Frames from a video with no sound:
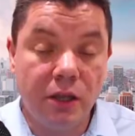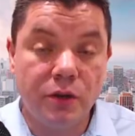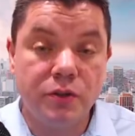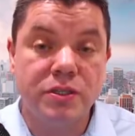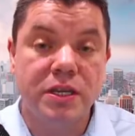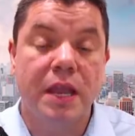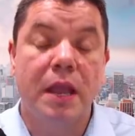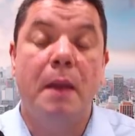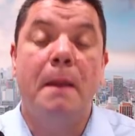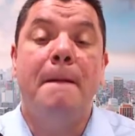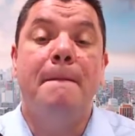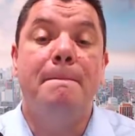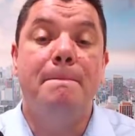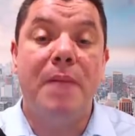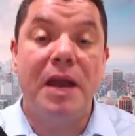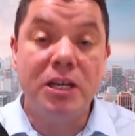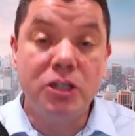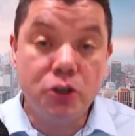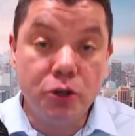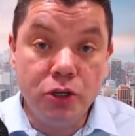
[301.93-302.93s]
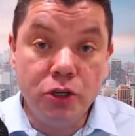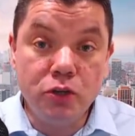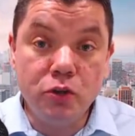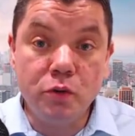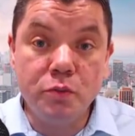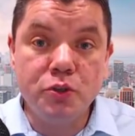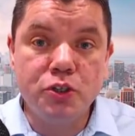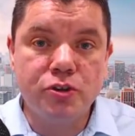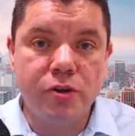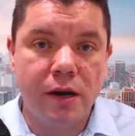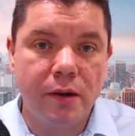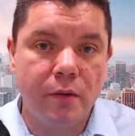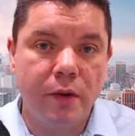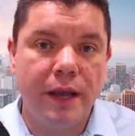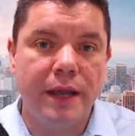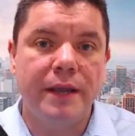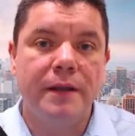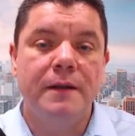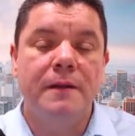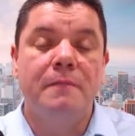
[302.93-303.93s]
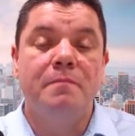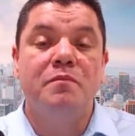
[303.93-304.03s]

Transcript: those, make sure you do them straight away.